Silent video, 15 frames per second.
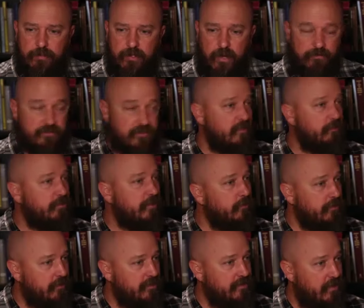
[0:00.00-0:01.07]
to be kind of disciplined
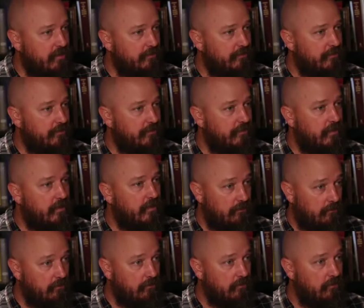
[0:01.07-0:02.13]
with yourself.
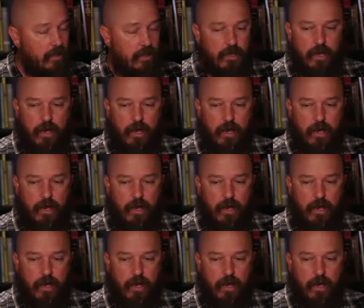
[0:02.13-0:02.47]
And